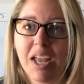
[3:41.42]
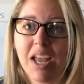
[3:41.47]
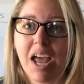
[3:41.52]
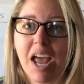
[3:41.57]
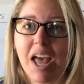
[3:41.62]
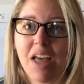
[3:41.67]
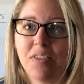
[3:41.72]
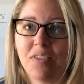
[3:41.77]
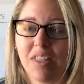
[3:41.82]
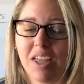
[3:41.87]

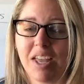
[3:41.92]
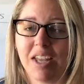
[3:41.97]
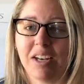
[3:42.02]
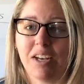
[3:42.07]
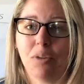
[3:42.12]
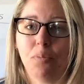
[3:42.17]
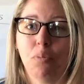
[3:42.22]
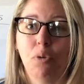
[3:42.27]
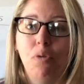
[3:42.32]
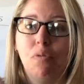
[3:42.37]
And
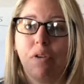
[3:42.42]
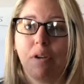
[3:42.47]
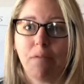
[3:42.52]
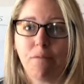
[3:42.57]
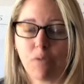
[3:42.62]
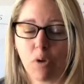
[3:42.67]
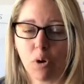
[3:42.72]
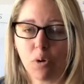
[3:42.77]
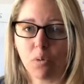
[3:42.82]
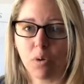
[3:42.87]
then moving
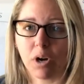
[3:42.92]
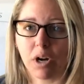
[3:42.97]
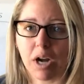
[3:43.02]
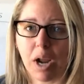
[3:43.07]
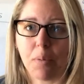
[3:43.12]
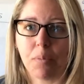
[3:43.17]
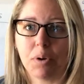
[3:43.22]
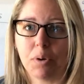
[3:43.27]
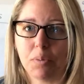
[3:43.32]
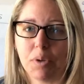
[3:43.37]
forward, I
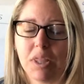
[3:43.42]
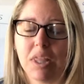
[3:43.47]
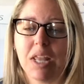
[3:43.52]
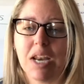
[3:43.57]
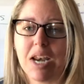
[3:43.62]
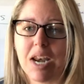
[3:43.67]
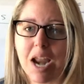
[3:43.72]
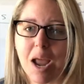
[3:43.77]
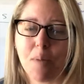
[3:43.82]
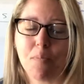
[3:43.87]
want to be the
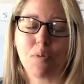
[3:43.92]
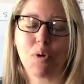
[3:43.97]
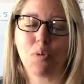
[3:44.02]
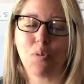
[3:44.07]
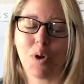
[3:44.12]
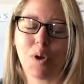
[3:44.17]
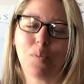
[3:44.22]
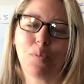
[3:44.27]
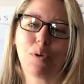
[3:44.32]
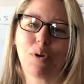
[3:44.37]

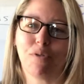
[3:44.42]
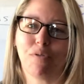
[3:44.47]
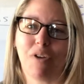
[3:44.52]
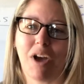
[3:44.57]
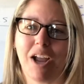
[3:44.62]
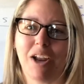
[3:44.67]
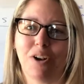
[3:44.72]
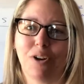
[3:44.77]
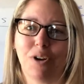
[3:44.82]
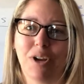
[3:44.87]
#1
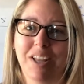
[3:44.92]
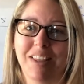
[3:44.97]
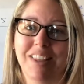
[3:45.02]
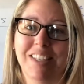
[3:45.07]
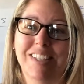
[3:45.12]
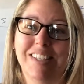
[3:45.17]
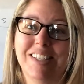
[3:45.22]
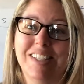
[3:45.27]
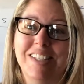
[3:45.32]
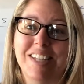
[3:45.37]
provider in the
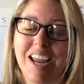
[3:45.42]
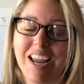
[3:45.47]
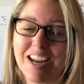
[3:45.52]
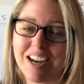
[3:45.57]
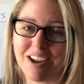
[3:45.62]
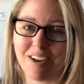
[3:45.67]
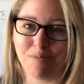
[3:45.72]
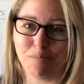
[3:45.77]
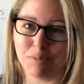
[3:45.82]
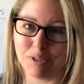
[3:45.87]
state
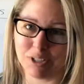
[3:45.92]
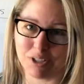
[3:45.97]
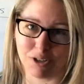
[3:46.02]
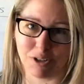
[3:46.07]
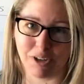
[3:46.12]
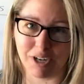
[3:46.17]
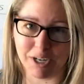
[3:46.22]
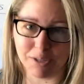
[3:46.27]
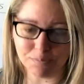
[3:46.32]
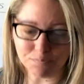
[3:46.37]
of
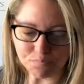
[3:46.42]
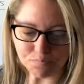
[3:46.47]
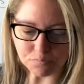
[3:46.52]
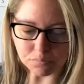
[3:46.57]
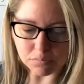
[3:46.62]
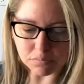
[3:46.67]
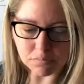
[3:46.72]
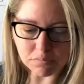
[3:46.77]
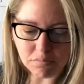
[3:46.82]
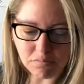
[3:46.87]
Missouri.
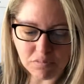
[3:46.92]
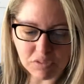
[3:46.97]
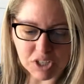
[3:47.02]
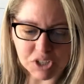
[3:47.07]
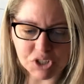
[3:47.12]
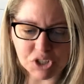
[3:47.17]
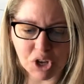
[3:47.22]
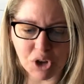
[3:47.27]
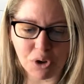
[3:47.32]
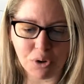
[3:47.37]

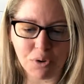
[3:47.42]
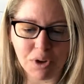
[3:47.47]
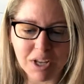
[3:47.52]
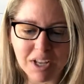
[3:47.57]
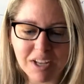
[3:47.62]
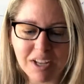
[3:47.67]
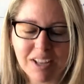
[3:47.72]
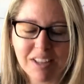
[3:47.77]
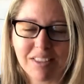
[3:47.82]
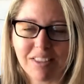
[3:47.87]
So
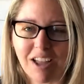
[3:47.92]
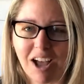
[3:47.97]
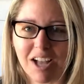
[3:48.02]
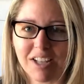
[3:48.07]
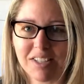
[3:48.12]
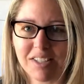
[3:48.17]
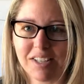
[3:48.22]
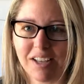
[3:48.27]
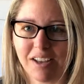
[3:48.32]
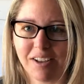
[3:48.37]

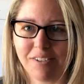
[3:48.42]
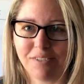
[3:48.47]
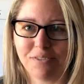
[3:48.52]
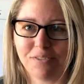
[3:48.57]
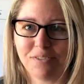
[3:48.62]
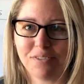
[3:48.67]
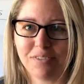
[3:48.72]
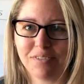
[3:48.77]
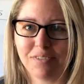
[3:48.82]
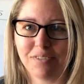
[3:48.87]
lots
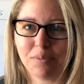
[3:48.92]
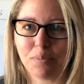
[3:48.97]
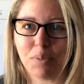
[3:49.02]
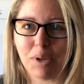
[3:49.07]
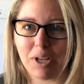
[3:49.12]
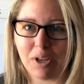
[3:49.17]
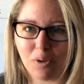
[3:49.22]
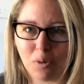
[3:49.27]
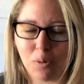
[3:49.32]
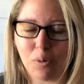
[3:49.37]
of
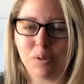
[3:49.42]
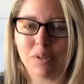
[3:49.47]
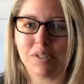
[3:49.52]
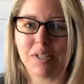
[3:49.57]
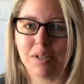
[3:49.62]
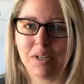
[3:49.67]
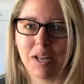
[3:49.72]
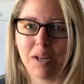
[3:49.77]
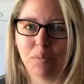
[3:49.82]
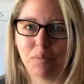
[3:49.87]
big goals
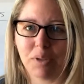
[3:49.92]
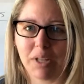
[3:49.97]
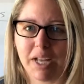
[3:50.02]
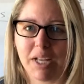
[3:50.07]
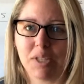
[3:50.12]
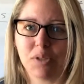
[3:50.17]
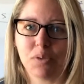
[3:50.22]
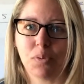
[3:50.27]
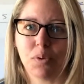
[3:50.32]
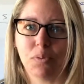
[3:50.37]
and
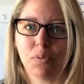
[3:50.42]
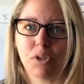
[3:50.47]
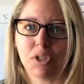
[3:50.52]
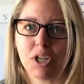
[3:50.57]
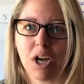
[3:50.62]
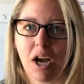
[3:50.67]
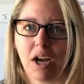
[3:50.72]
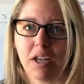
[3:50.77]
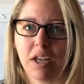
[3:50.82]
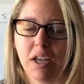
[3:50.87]
plans when we're
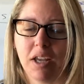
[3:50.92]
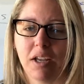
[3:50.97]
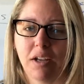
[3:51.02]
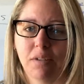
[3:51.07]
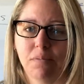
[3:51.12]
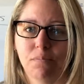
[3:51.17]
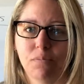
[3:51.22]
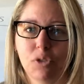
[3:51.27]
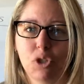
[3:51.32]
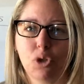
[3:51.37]
talking
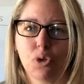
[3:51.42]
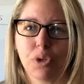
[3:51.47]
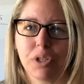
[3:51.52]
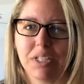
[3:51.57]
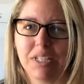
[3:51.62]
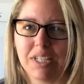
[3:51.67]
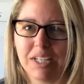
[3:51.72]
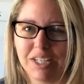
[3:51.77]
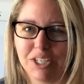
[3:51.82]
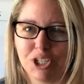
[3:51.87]

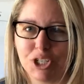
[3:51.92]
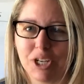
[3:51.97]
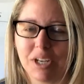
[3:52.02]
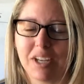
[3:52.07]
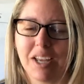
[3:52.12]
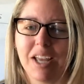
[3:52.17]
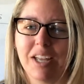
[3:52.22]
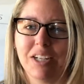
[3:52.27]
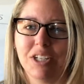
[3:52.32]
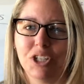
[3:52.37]

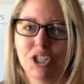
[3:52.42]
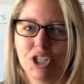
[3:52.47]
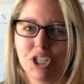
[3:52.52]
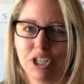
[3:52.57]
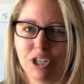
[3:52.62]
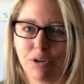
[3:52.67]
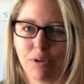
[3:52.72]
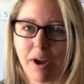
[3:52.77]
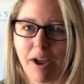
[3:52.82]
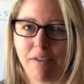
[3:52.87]
strategic and
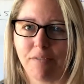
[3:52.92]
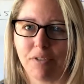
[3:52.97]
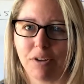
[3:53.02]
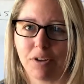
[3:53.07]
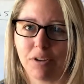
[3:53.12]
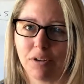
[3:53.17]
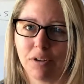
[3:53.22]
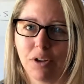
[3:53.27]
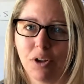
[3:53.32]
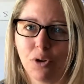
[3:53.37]
geographic
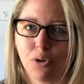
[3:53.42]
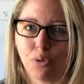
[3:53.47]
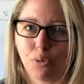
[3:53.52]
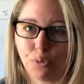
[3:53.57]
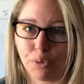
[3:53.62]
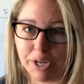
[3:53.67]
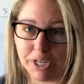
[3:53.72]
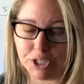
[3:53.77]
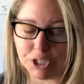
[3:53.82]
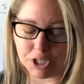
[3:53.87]

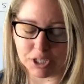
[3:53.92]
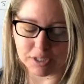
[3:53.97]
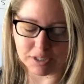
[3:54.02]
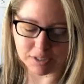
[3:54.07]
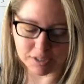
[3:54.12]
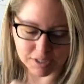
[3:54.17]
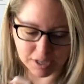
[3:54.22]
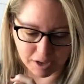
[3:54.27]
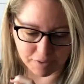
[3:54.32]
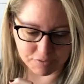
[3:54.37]

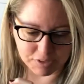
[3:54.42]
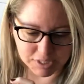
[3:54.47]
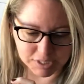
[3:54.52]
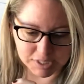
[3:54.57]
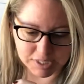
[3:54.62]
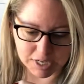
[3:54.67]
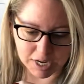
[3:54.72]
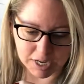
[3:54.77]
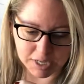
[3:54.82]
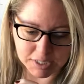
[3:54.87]
regions of the
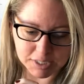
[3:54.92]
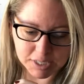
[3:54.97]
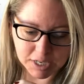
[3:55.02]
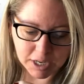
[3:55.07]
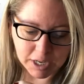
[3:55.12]
state.